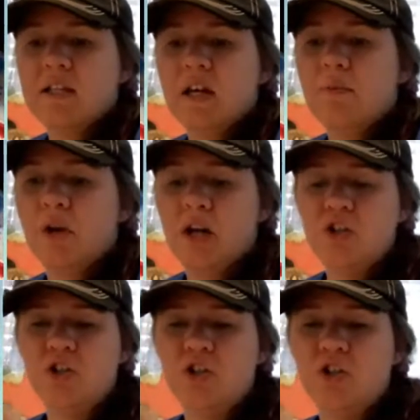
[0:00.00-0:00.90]
not a
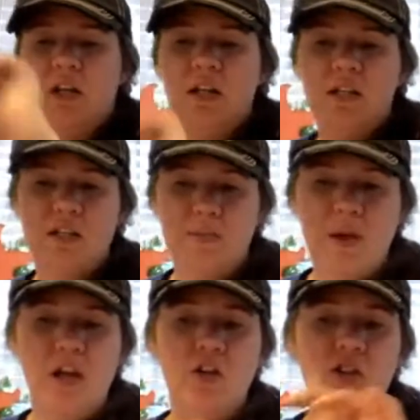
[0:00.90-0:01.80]
brush. It's a
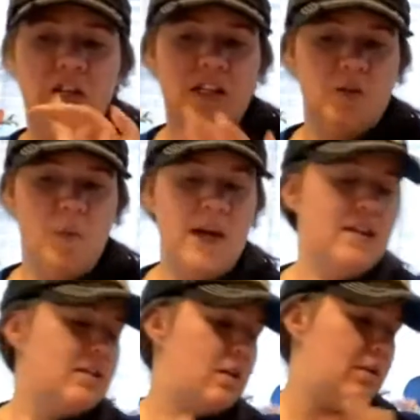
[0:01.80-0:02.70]
sponge and it's
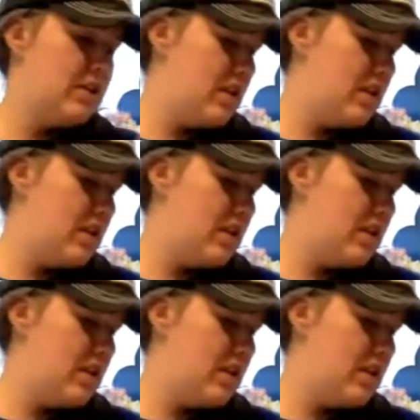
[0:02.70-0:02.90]
wet, so it's